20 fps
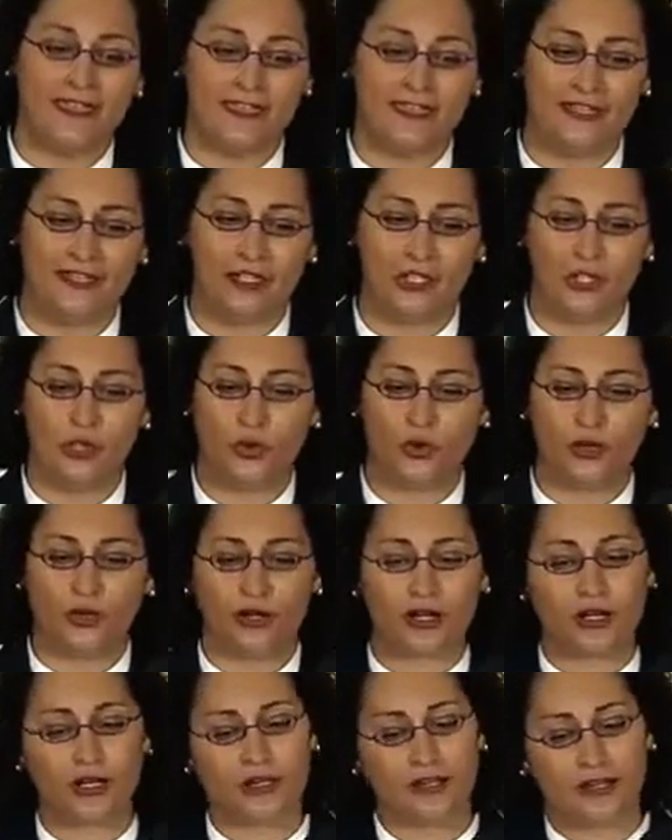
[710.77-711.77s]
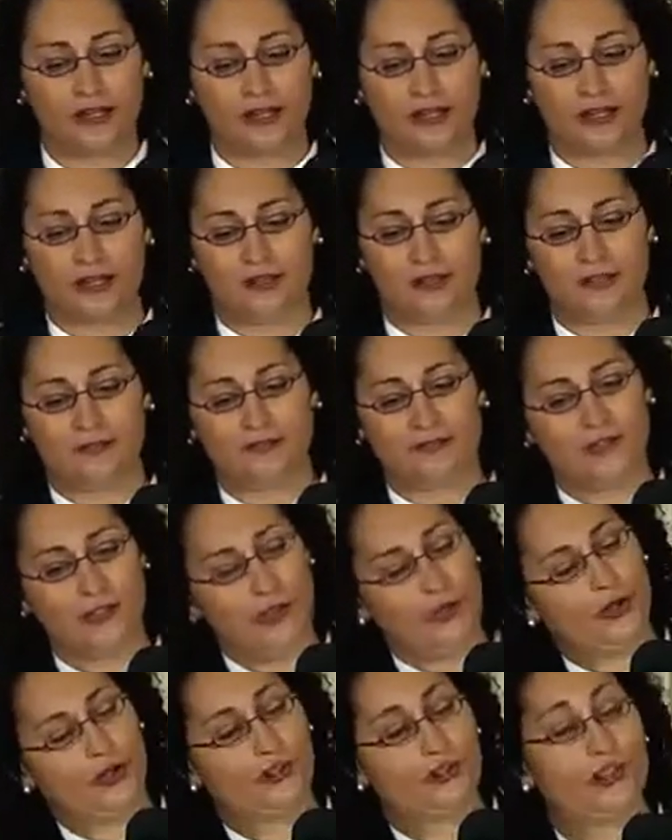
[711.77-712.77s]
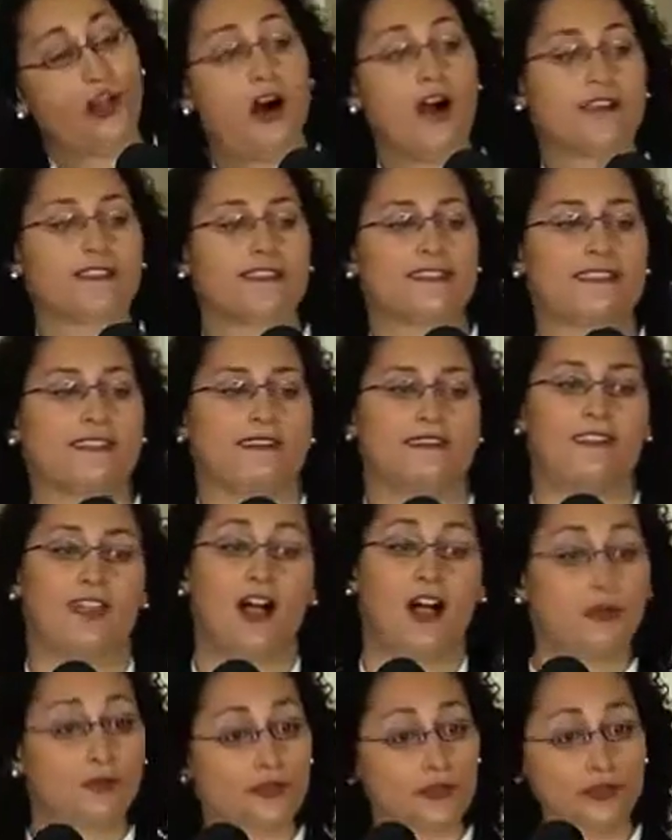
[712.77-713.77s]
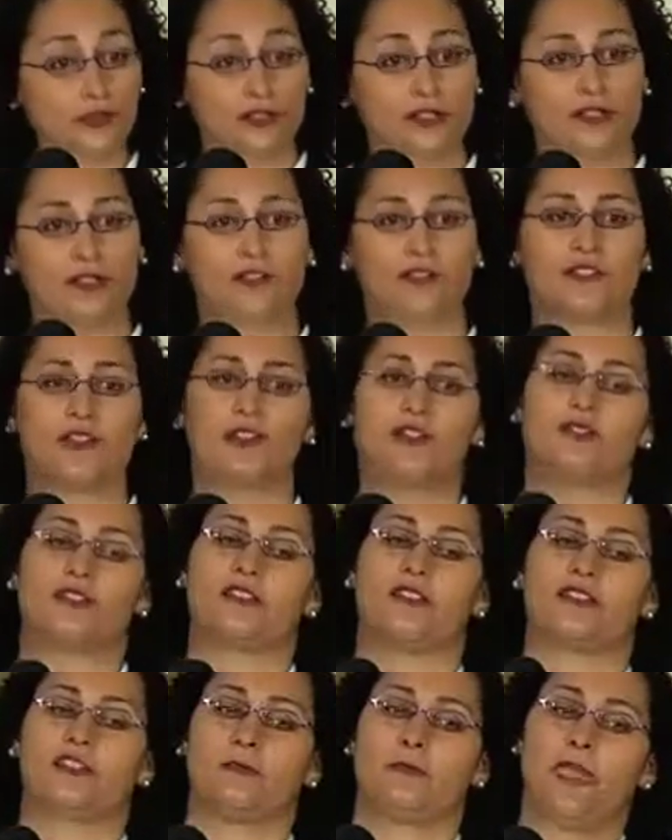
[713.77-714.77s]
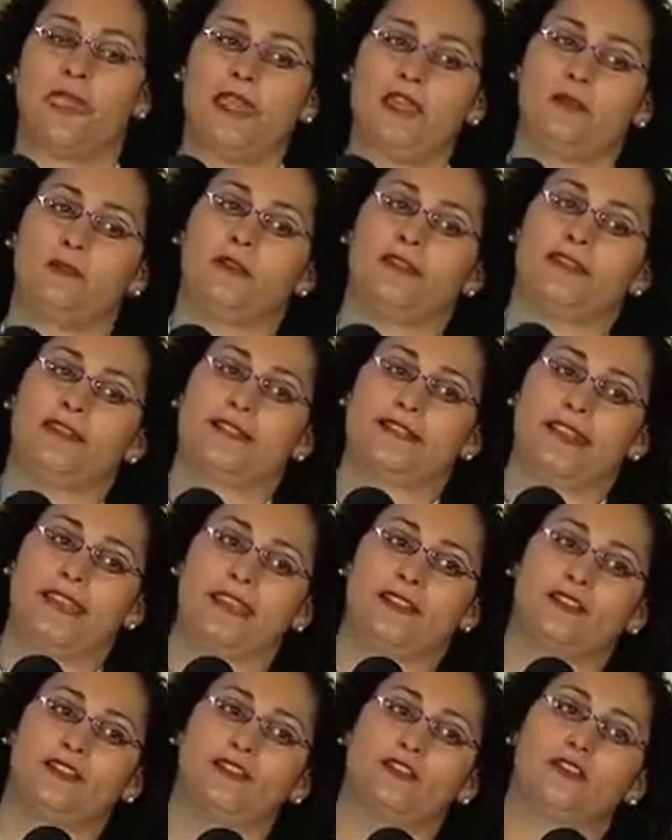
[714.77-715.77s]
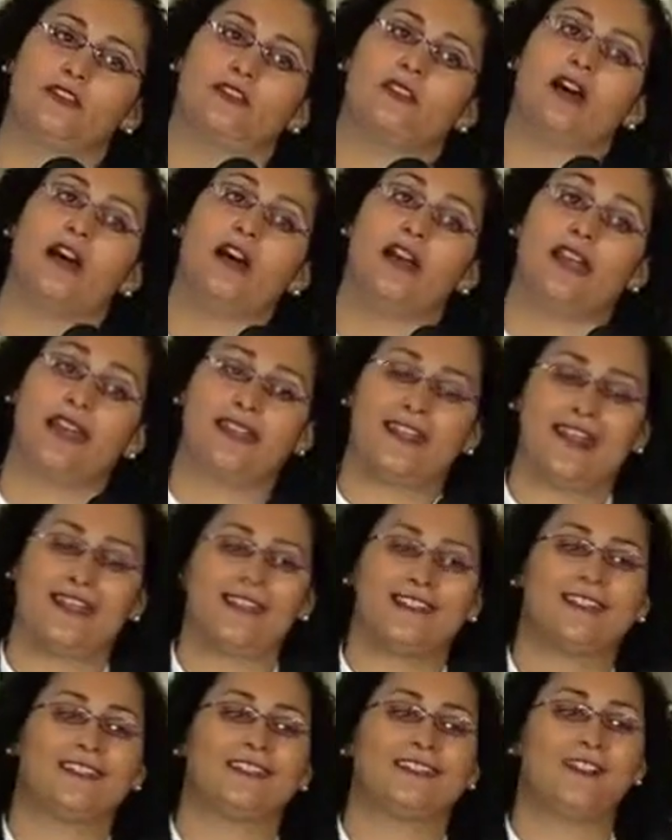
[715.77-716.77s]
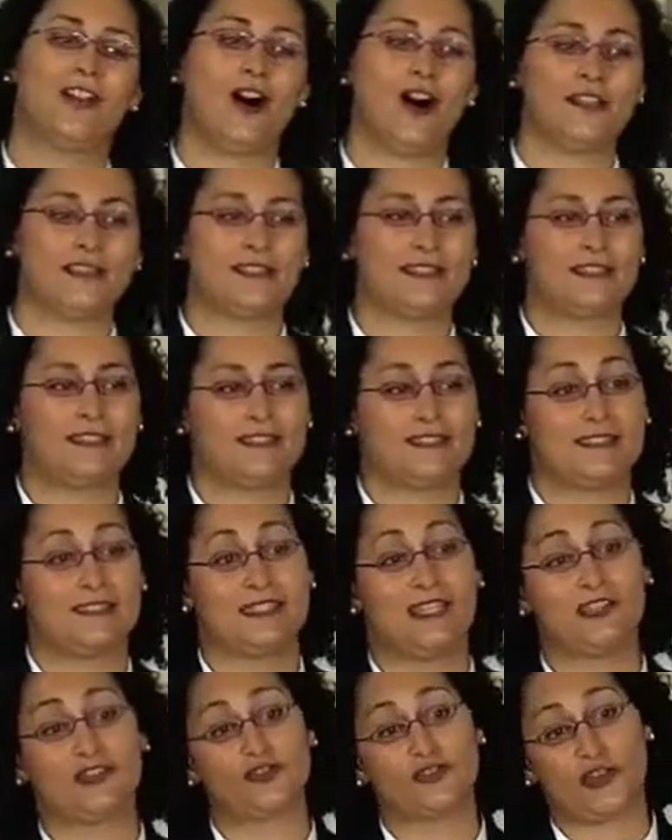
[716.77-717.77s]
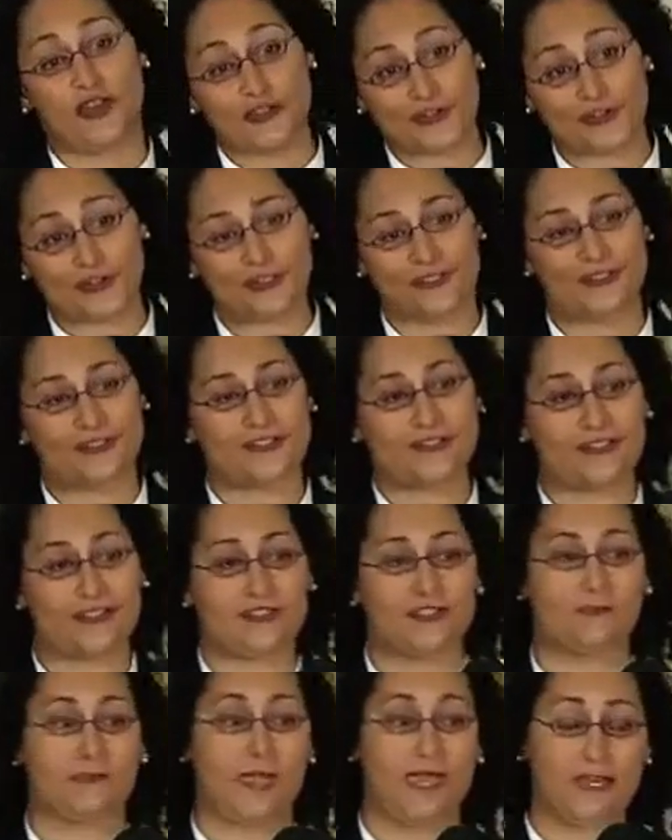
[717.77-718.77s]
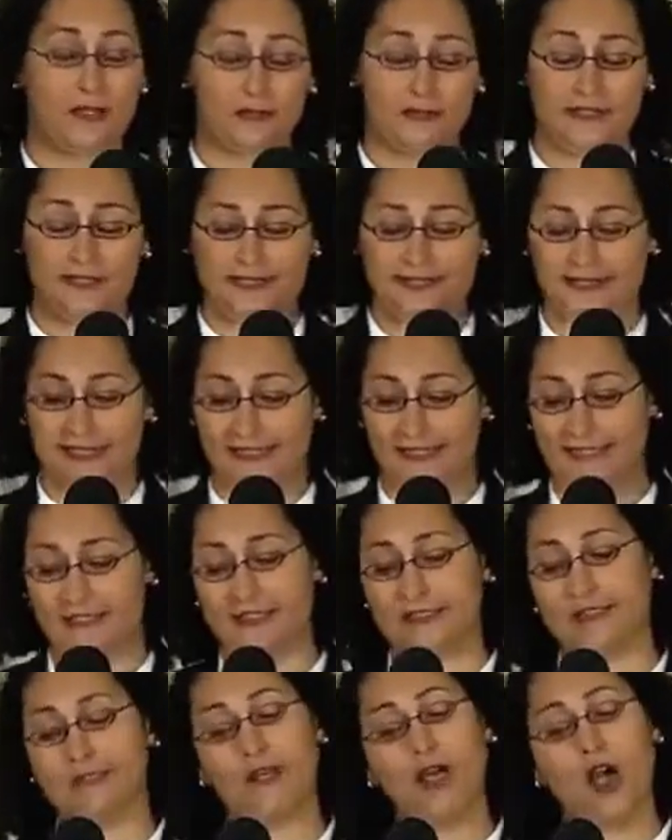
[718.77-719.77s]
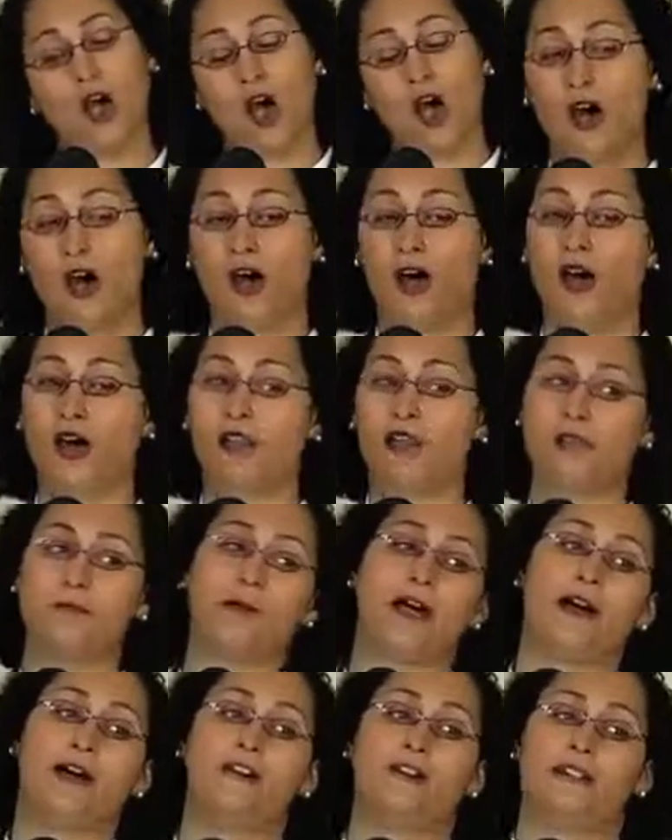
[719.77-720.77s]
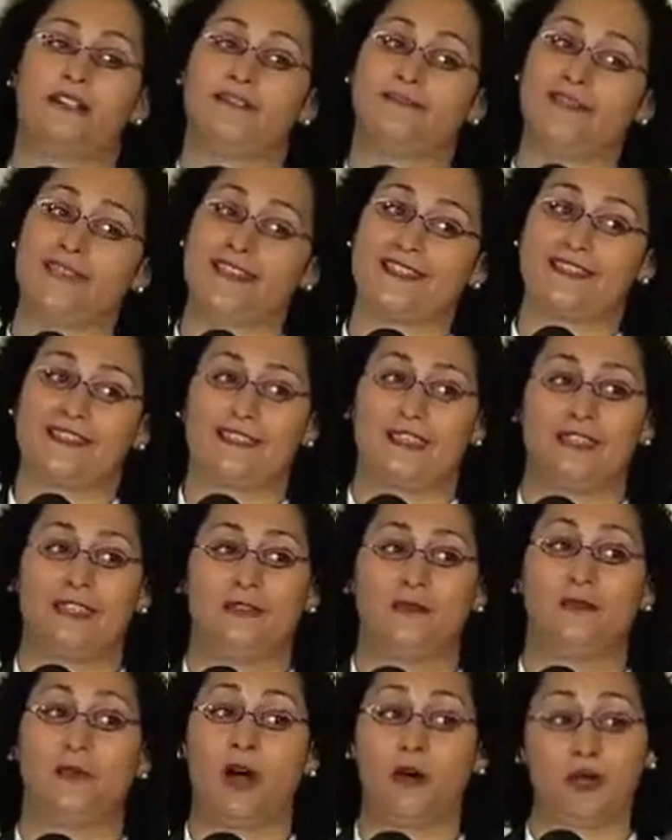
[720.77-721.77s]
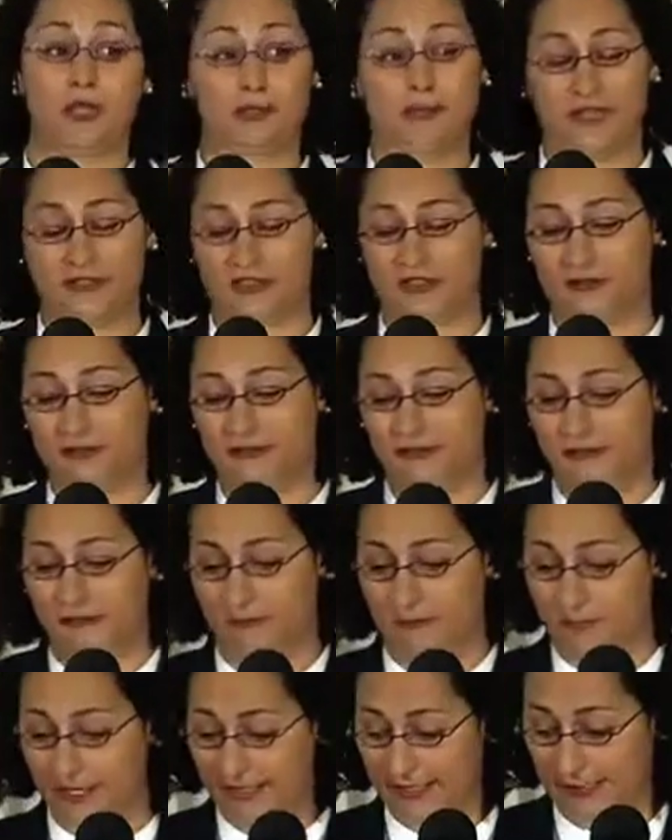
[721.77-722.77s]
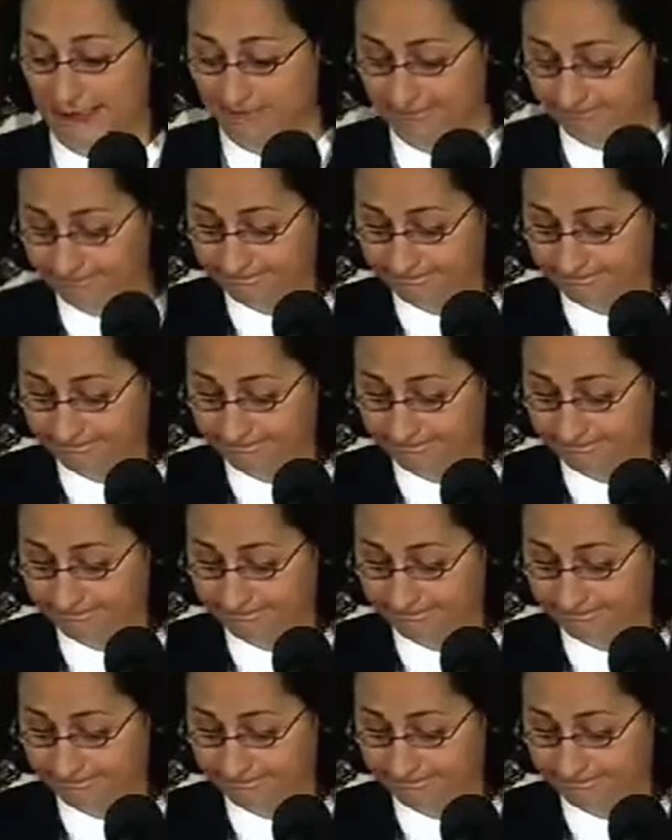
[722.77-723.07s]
In New York lost its comptroller to such a pay-to-play scandal. Connecticut lost its state treasurer to such a pay-to-play scandal, all about investing public pension fund money.